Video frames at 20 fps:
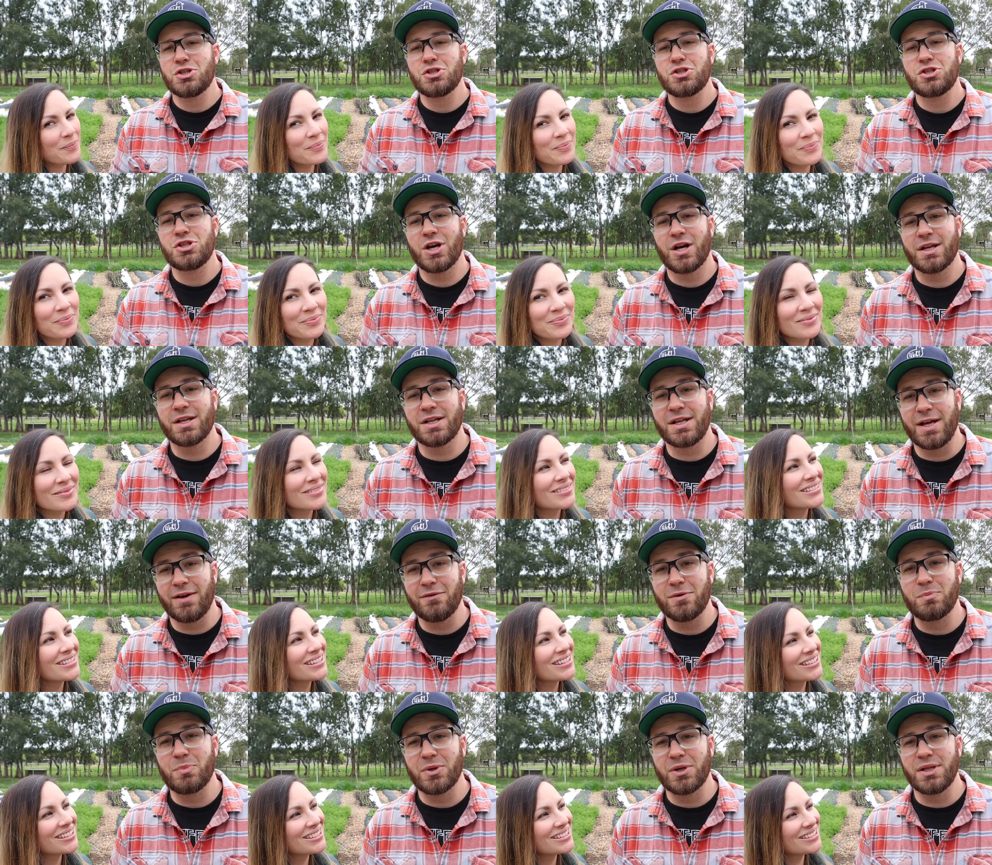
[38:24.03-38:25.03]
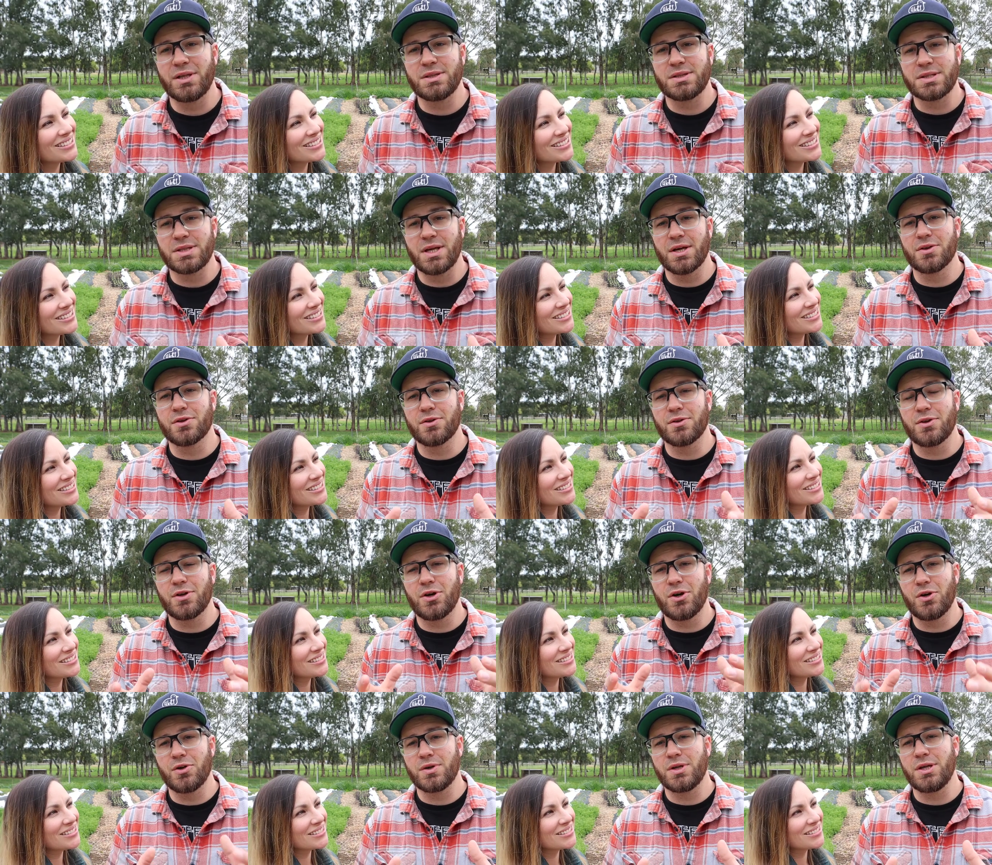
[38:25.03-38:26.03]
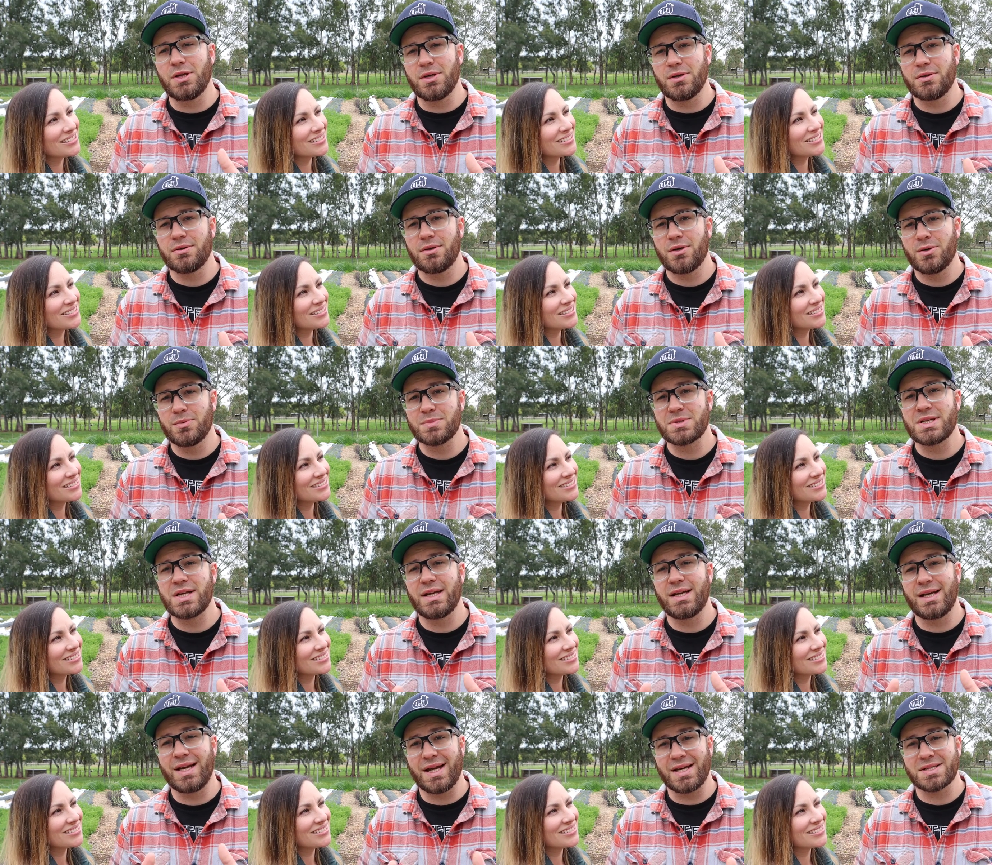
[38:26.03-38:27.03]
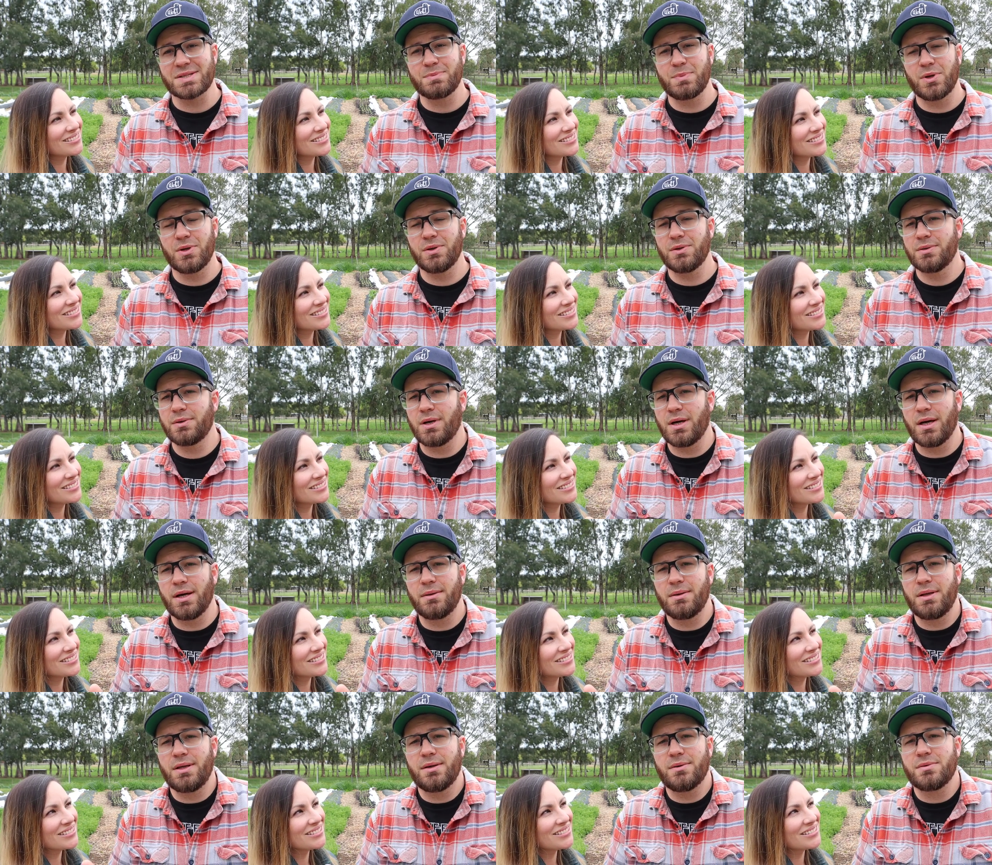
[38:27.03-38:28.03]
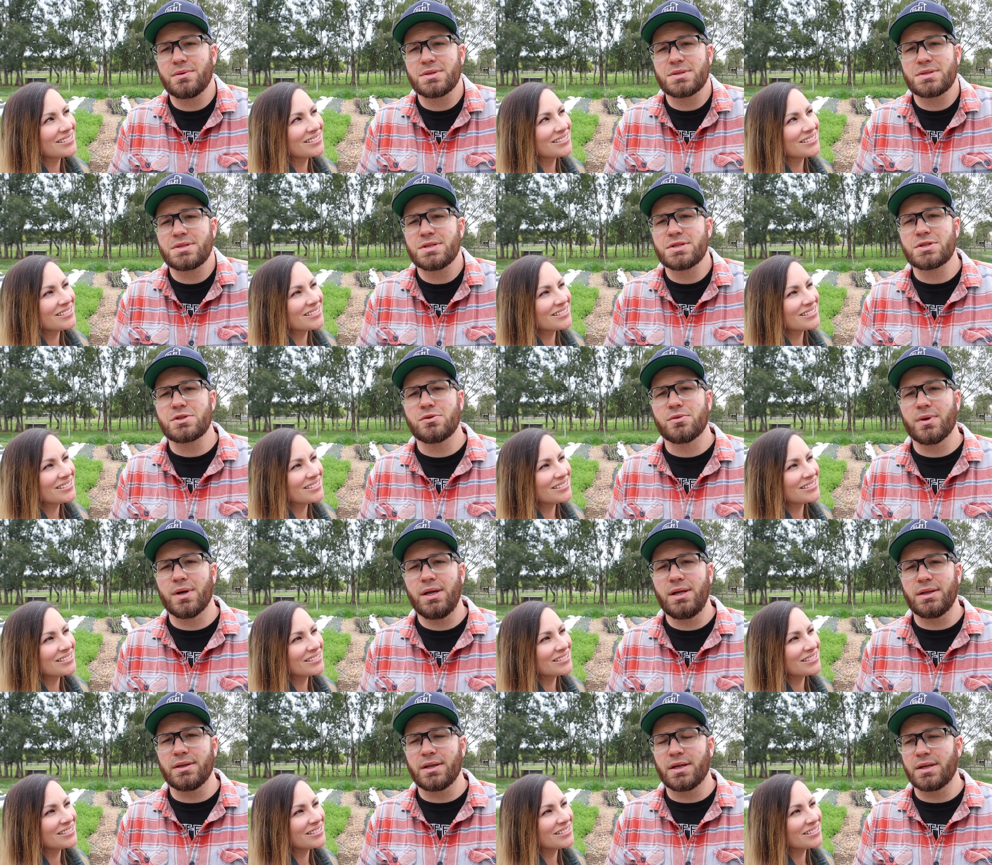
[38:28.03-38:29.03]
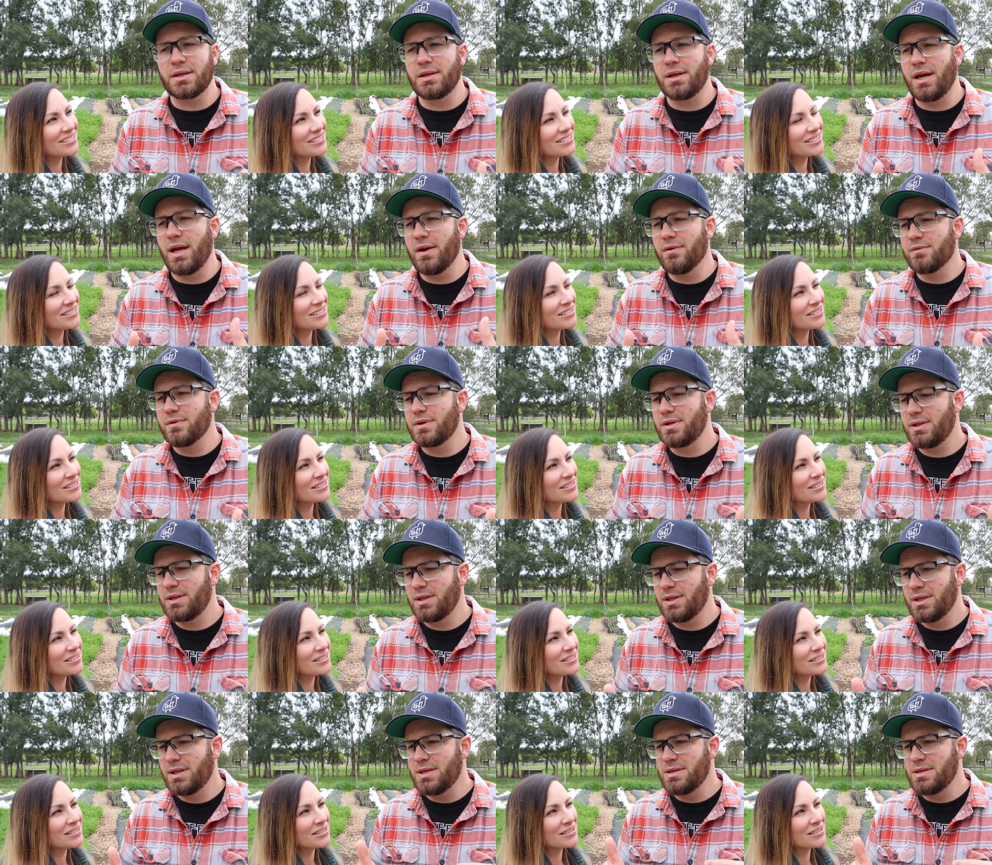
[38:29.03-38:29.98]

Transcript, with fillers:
Speaker 1: Sean and Kevin putting together the Okie Homesteading Expo, I, it was just great. Like every